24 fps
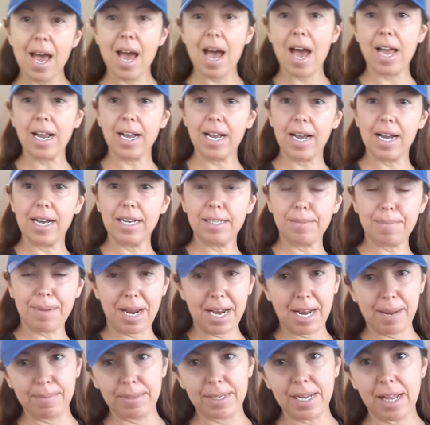Hi guys,
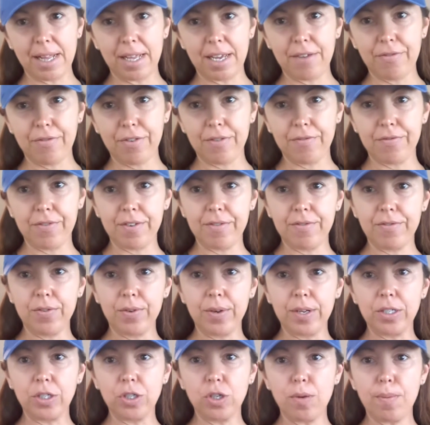my name's Ellie from
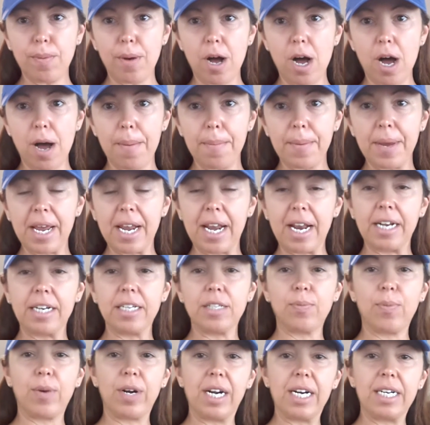Influential Mom, and I
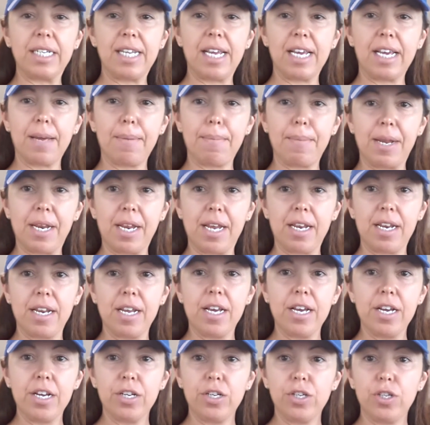just wanted to take a minute
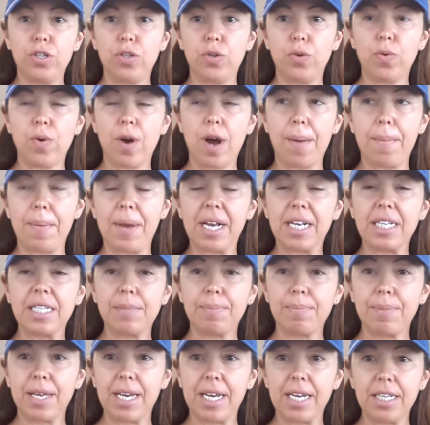to
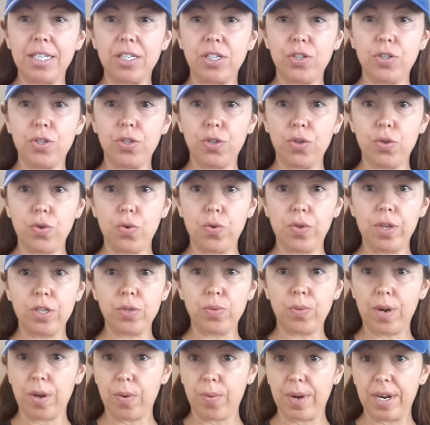explain to you the
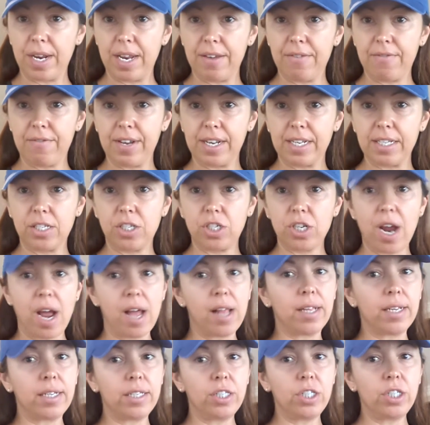21-Day Fix
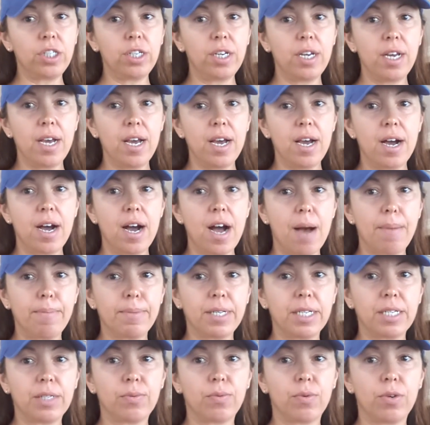Challenge
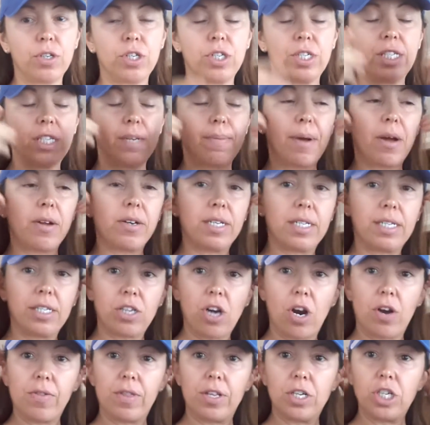since we're just about to
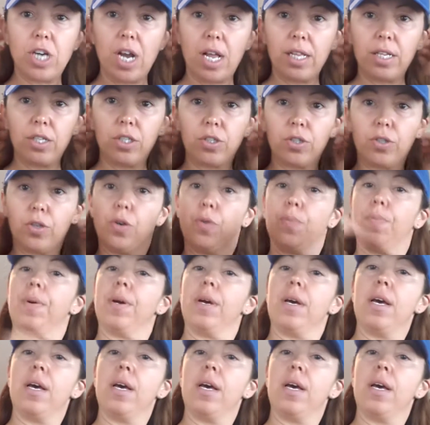start the challenge group.